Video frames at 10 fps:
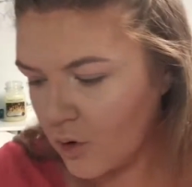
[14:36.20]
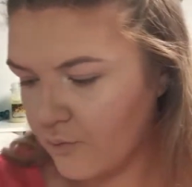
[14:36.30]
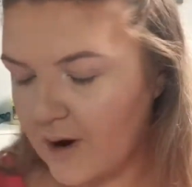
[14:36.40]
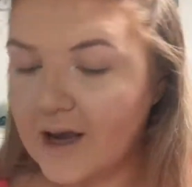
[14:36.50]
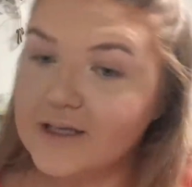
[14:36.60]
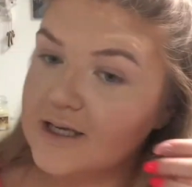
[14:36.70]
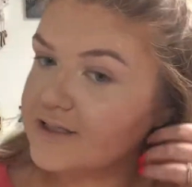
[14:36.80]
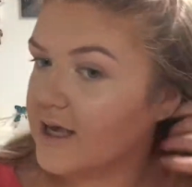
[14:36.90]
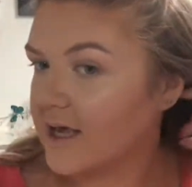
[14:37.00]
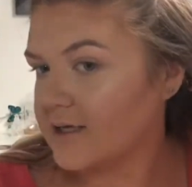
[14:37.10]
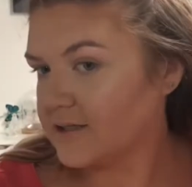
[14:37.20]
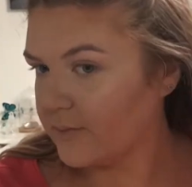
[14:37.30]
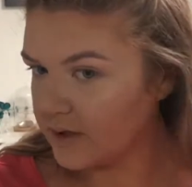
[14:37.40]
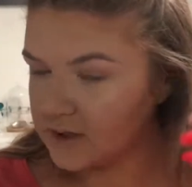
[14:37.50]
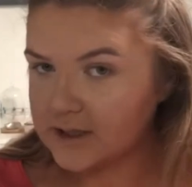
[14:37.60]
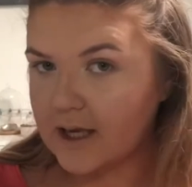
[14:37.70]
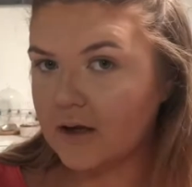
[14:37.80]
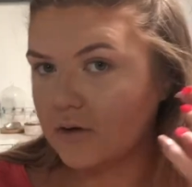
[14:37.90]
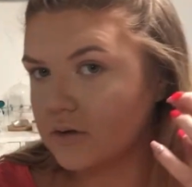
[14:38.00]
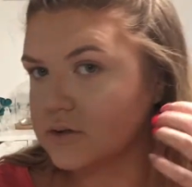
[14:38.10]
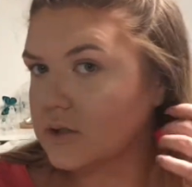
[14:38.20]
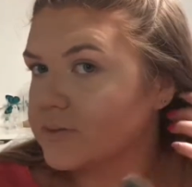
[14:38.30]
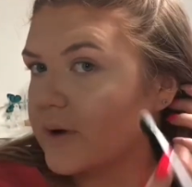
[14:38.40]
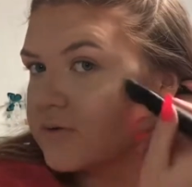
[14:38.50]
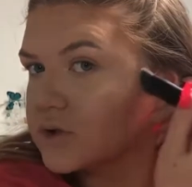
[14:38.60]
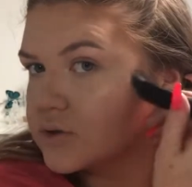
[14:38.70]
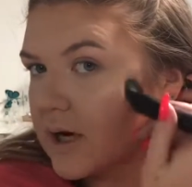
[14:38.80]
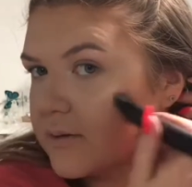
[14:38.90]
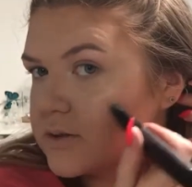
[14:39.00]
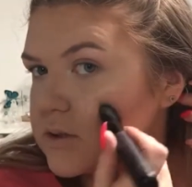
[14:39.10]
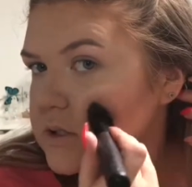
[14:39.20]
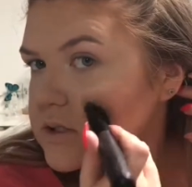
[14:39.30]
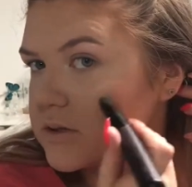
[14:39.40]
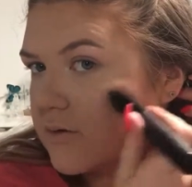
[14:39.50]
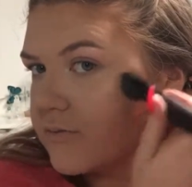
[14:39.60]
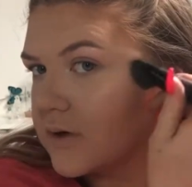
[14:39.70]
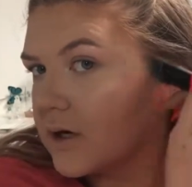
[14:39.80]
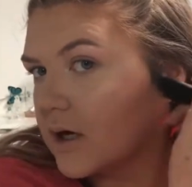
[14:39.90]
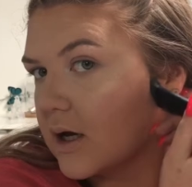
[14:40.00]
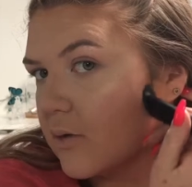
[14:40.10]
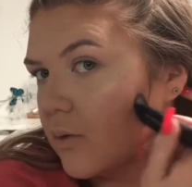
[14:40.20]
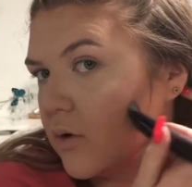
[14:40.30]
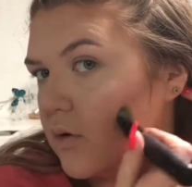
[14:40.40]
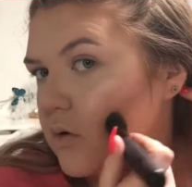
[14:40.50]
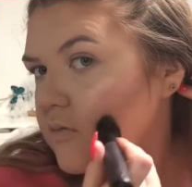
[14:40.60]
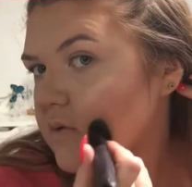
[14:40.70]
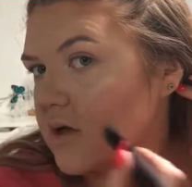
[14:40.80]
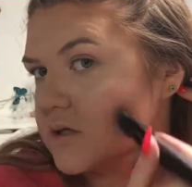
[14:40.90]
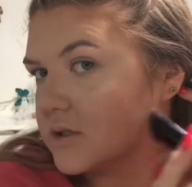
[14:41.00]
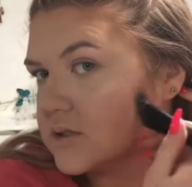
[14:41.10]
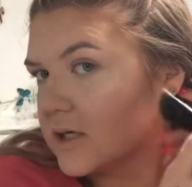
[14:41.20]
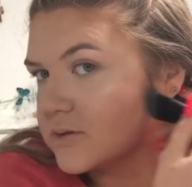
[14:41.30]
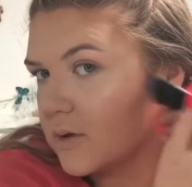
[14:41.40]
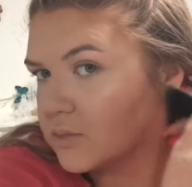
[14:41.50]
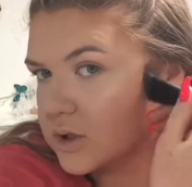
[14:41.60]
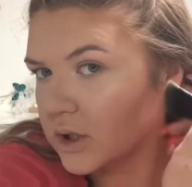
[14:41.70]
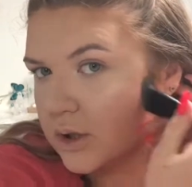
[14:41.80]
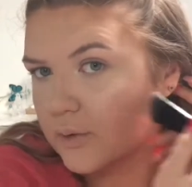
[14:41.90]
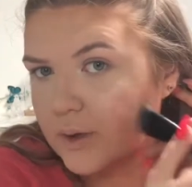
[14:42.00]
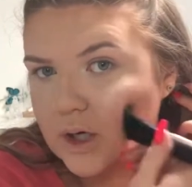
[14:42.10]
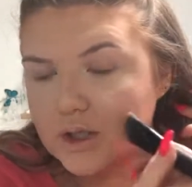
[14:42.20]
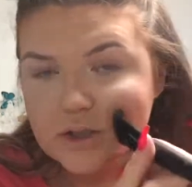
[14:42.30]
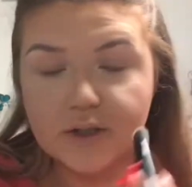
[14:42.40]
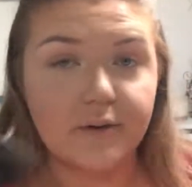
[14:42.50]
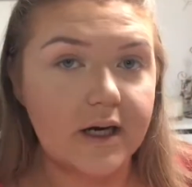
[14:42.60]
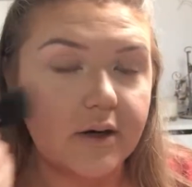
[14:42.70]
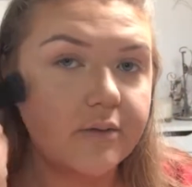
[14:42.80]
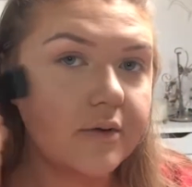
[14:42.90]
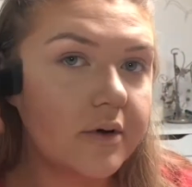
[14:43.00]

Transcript: Right, he says he hates it when there's like, looks like there's a bit of a stripe, so he's softening out all of the edges, so that's what I'm just going to go in and do now.